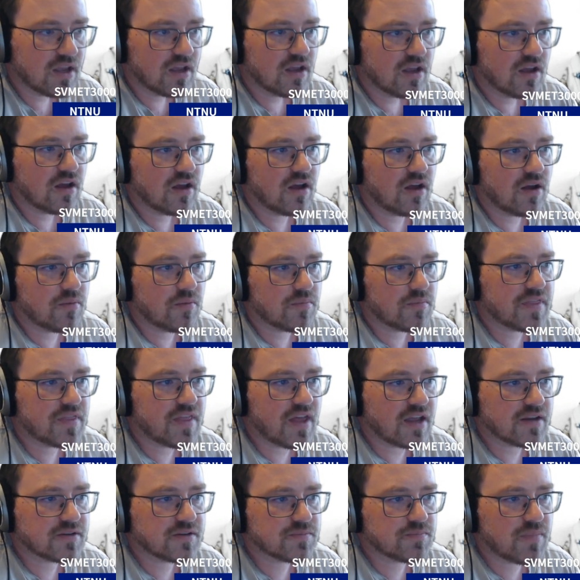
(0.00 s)

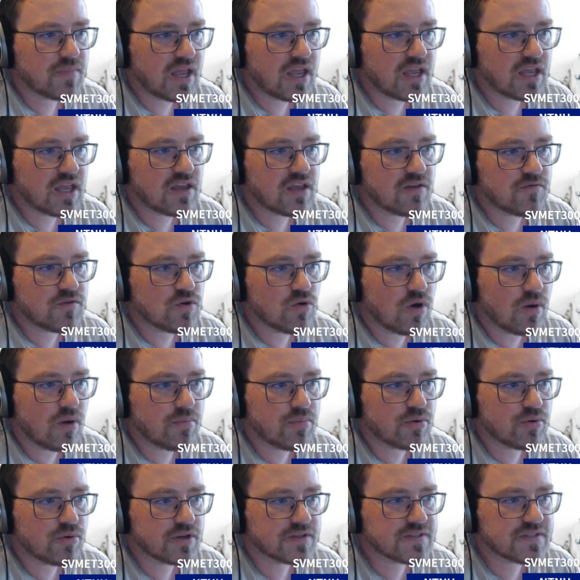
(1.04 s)
that may give you a
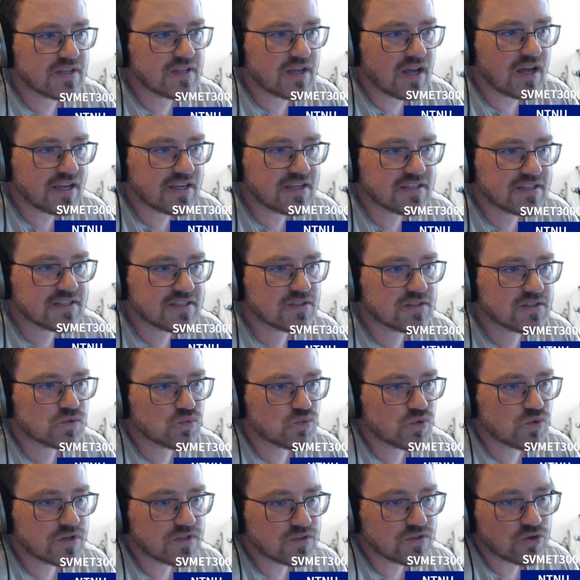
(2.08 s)

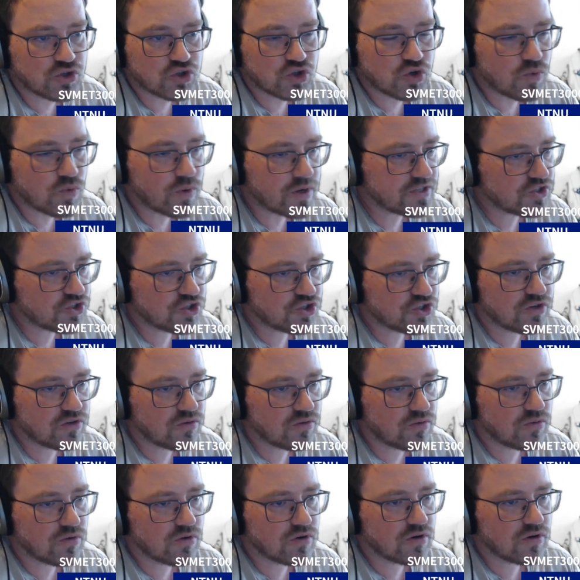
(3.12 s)
precise research question
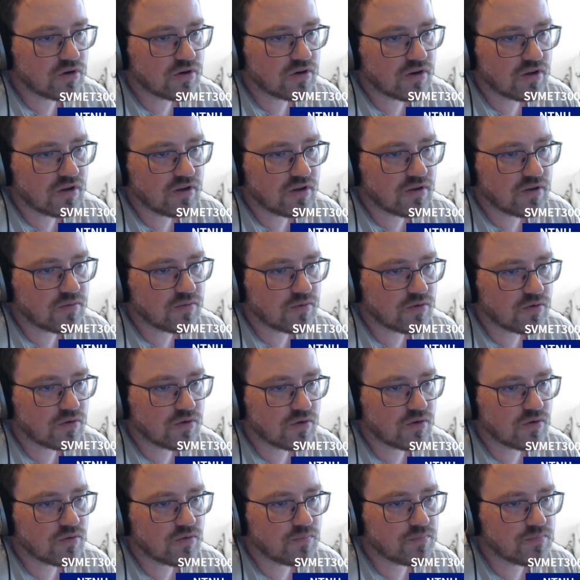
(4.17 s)
or
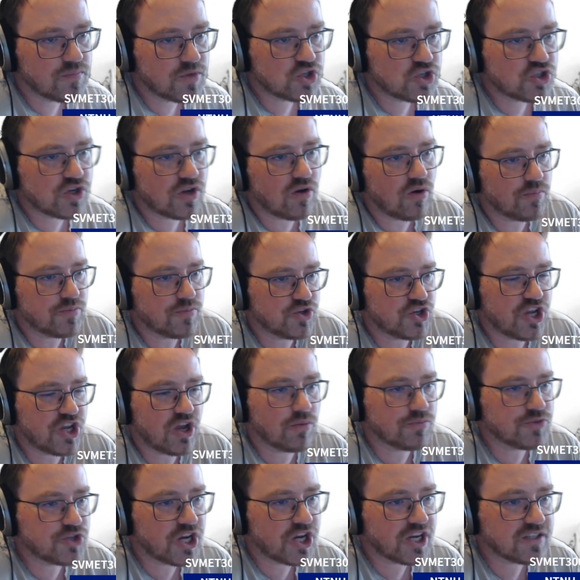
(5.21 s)
mission
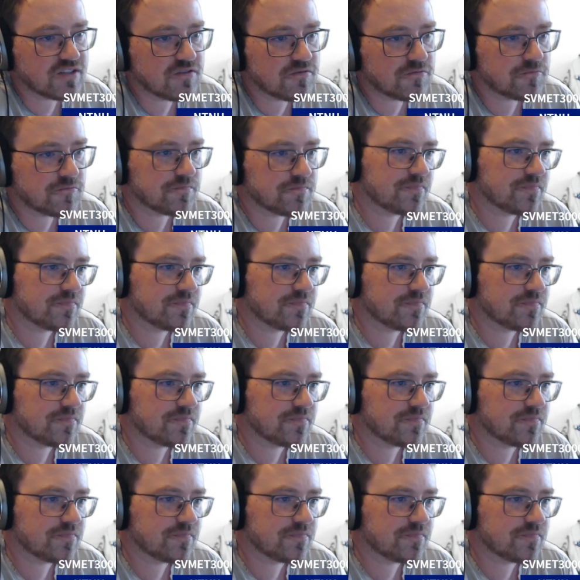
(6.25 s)
objective.